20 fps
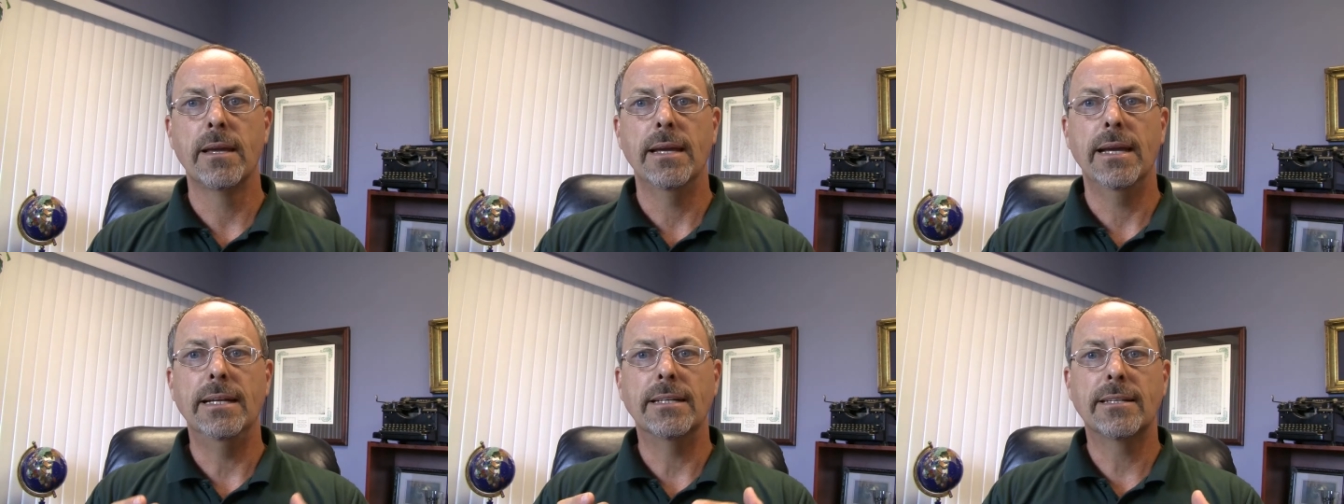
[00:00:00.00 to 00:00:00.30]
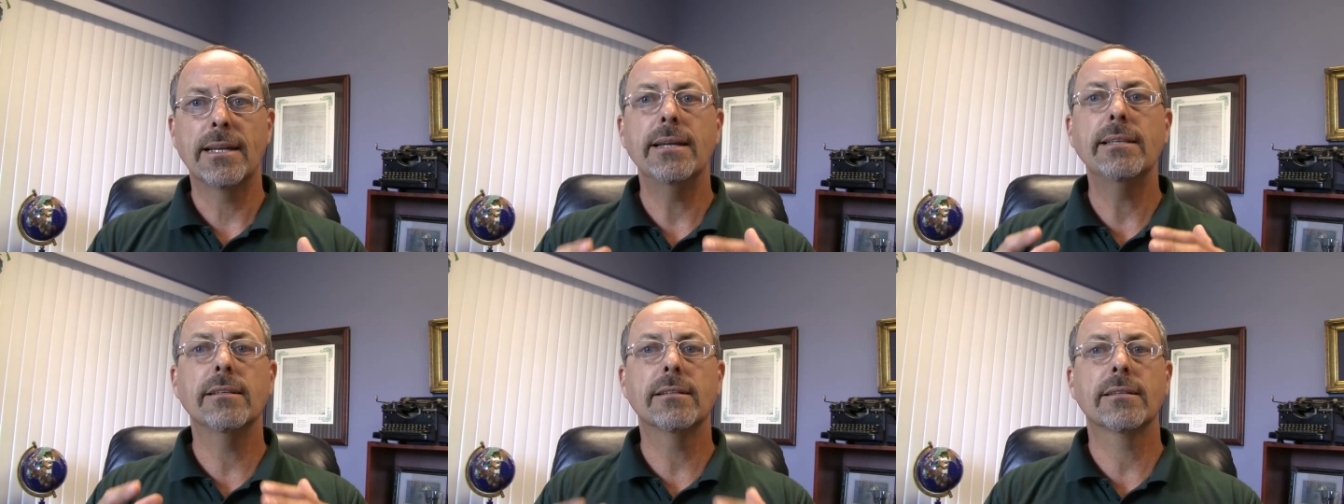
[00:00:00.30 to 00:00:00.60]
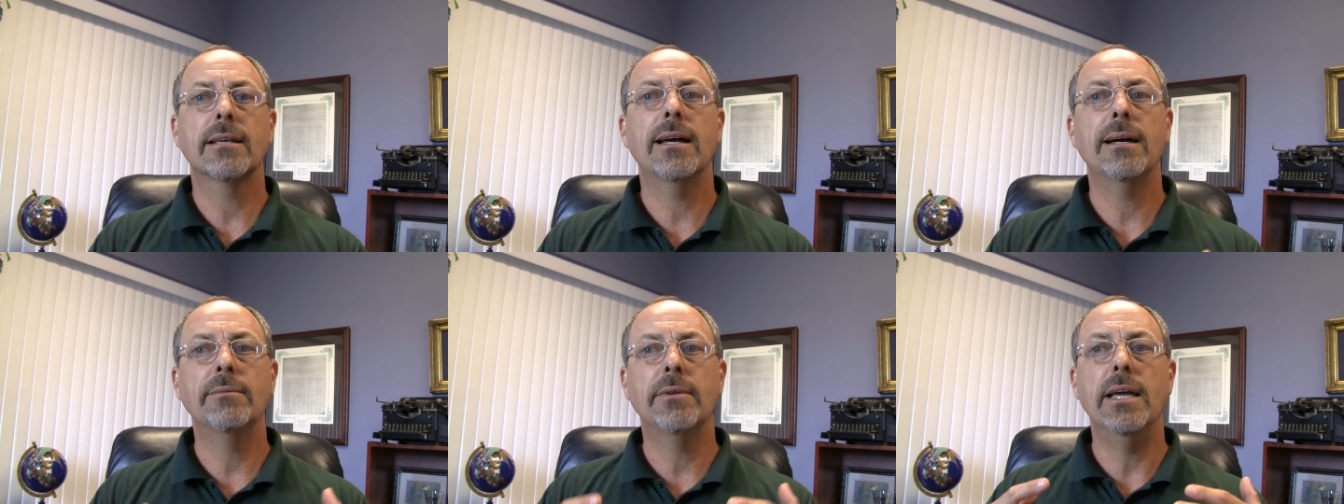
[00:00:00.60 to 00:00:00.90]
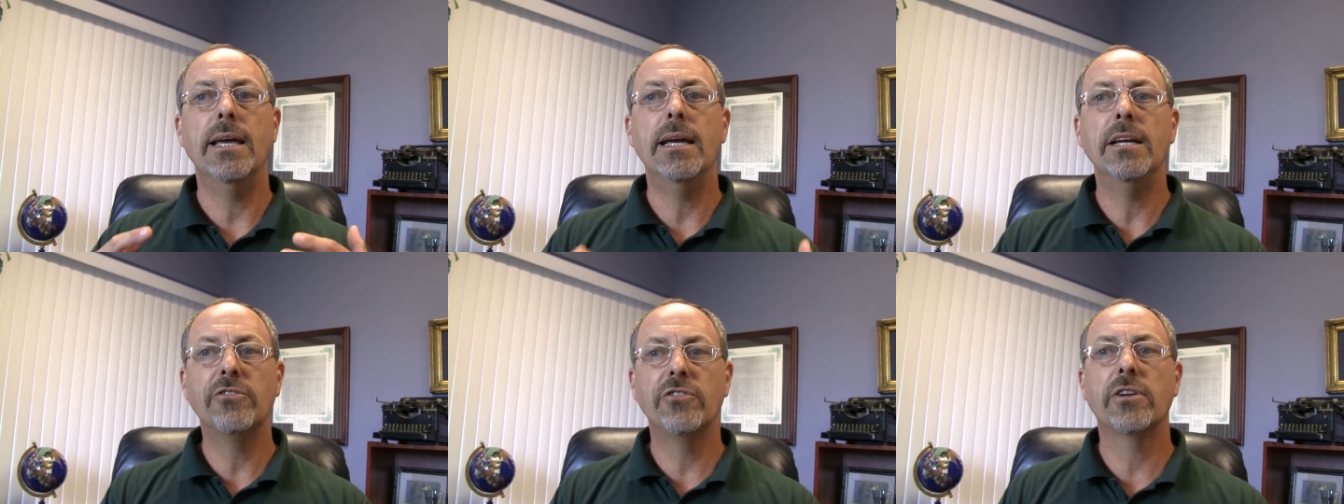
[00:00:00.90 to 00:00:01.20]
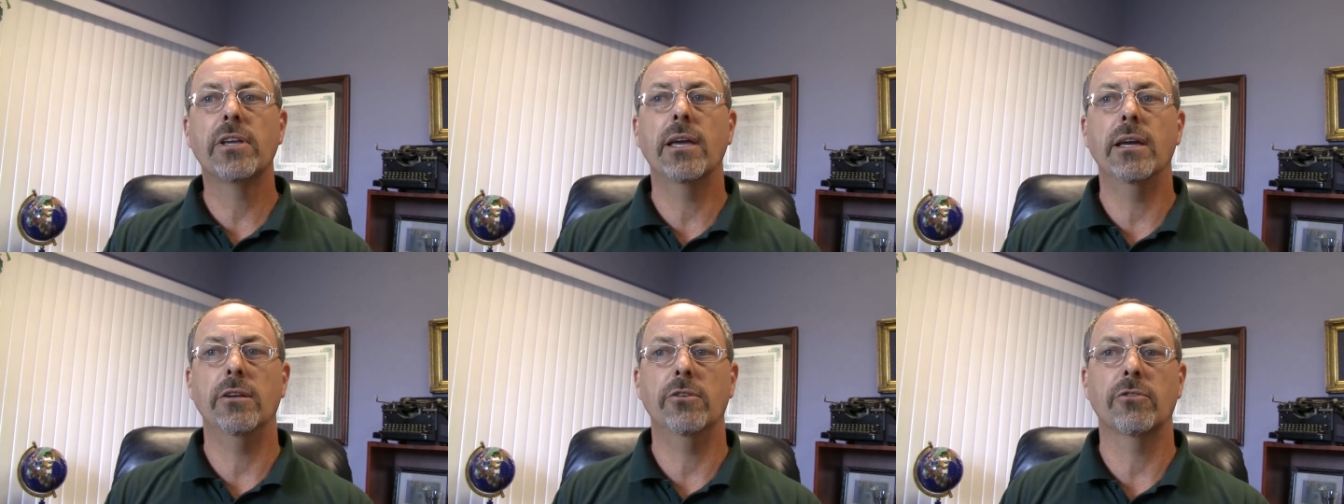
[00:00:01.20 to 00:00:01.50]
and take the time to
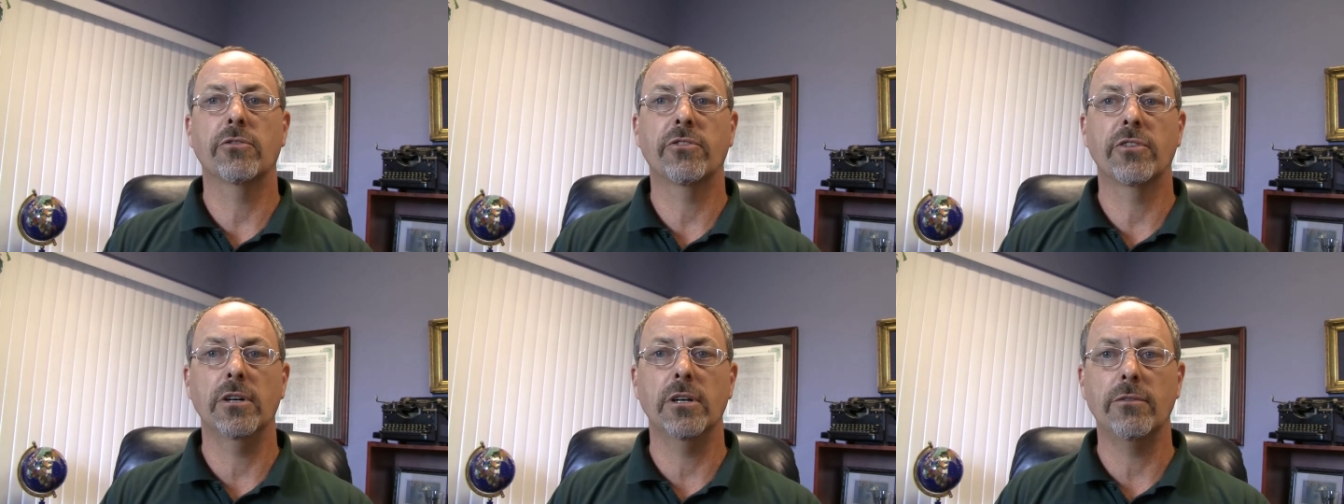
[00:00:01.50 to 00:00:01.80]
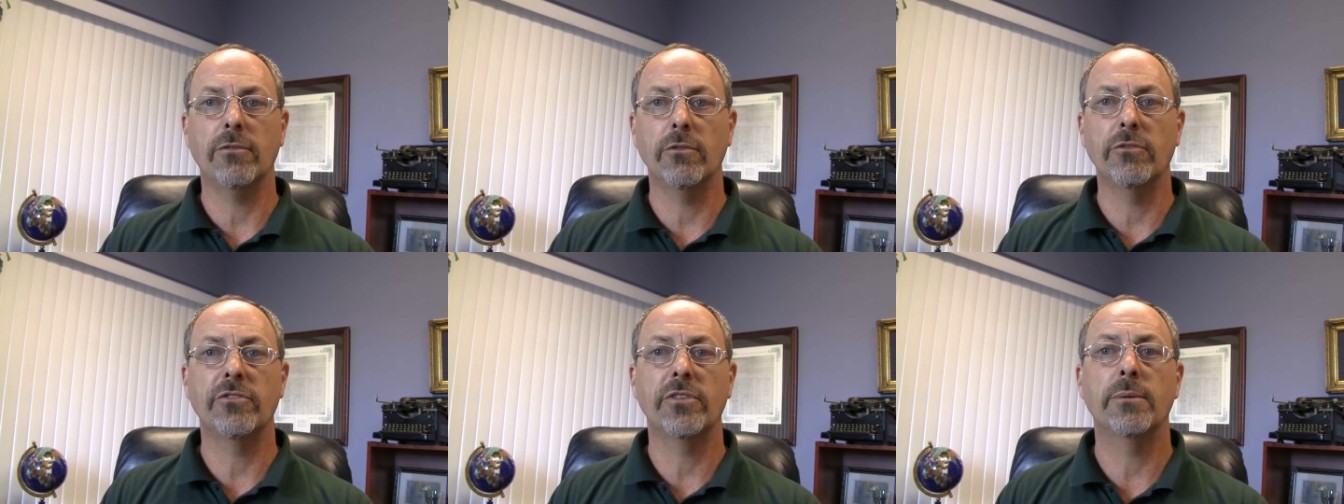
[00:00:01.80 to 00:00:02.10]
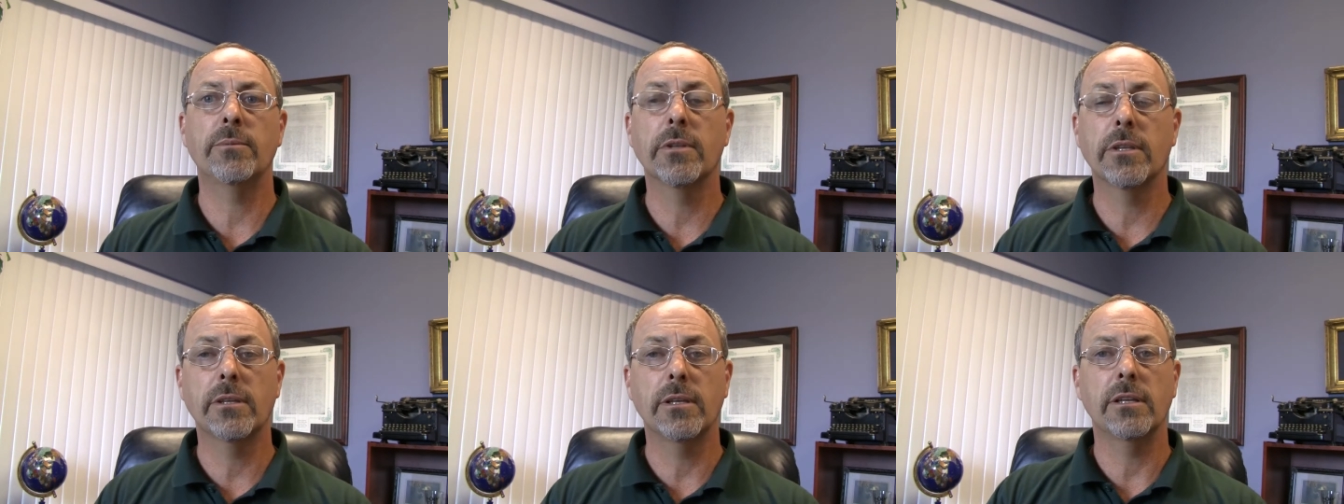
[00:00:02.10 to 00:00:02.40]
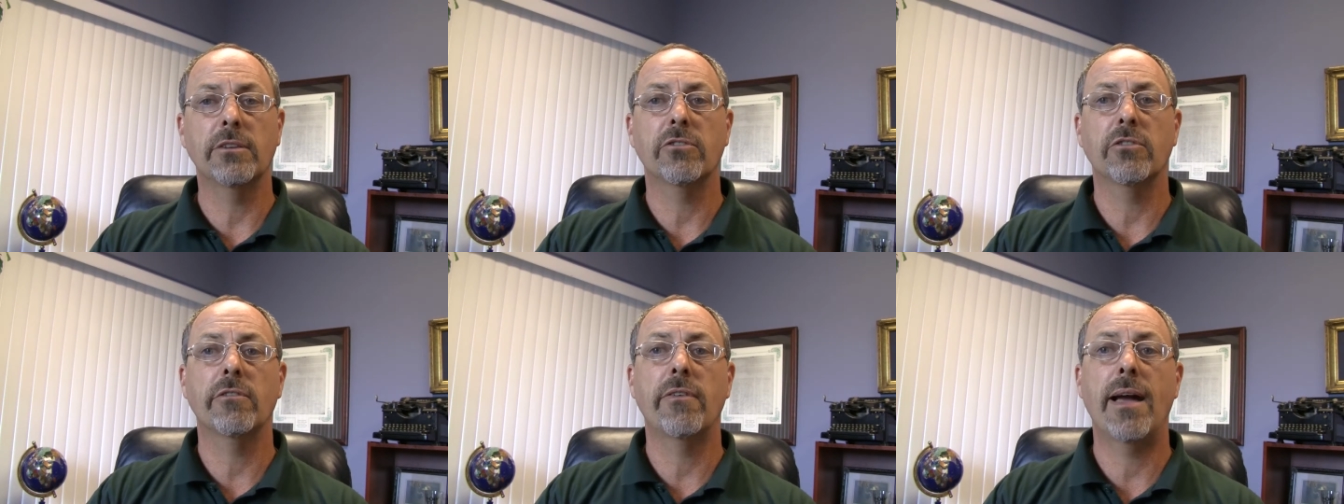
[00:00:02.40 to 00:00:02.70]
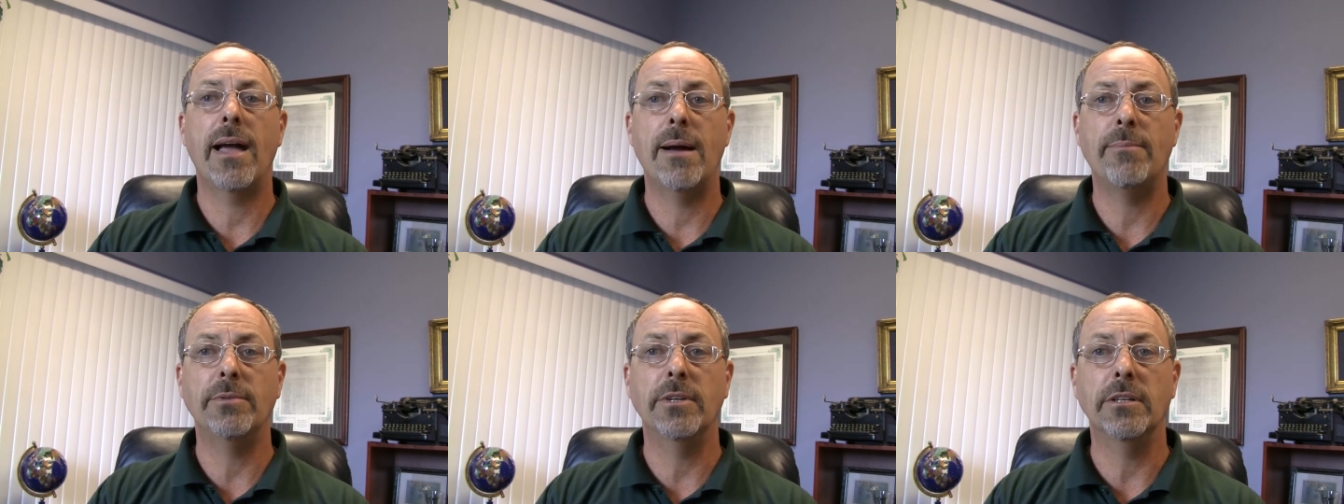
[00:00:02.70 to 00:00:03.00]
educate yourself on some of the things that have
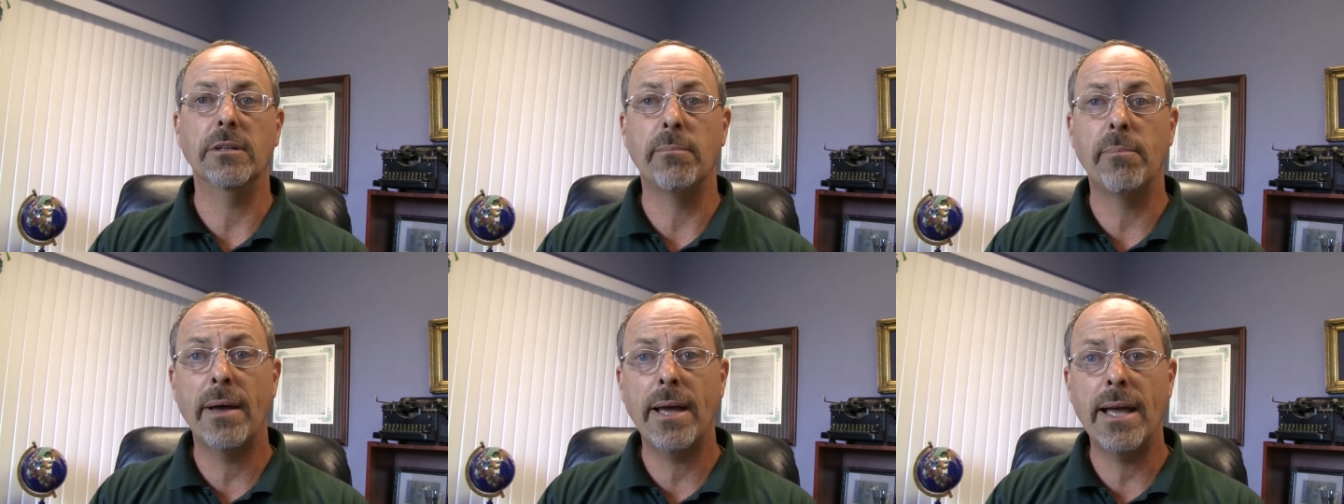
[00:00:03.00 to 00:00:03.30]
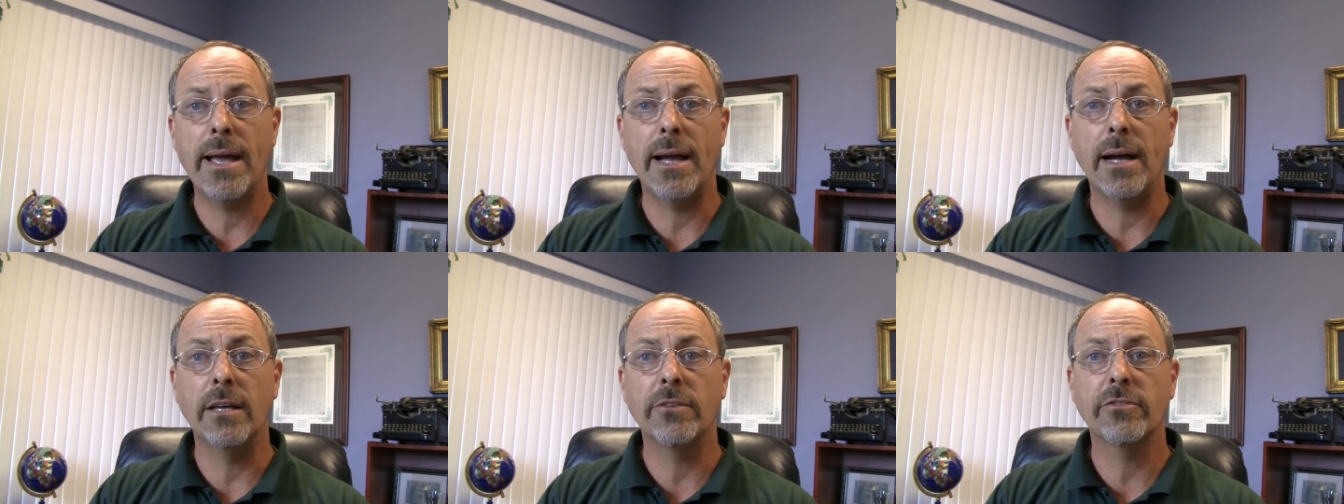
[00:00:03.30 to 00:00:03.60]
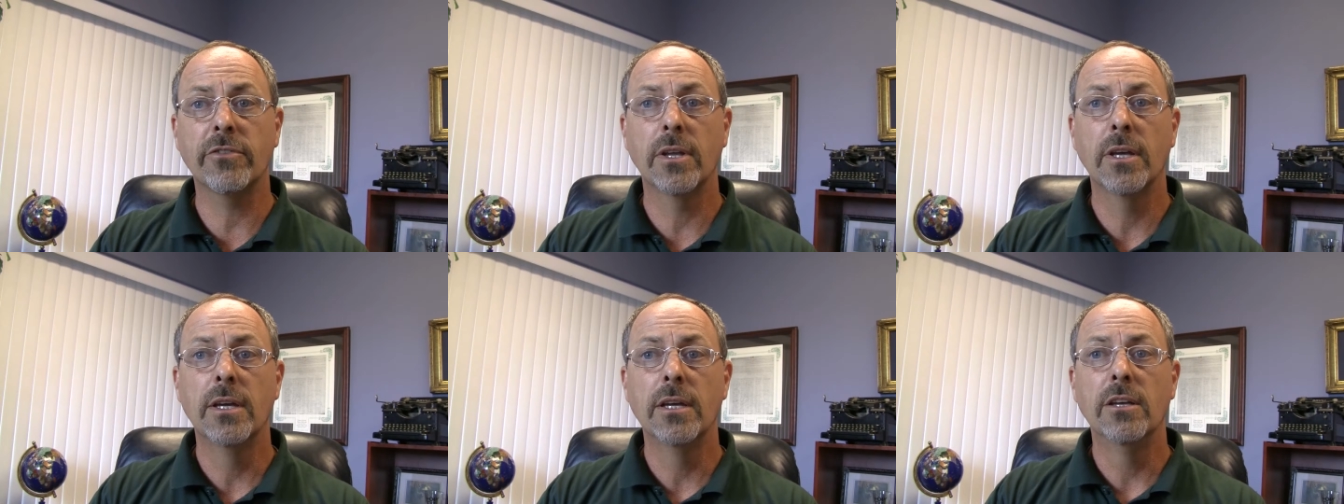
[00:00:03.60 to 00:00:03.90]
happened in the past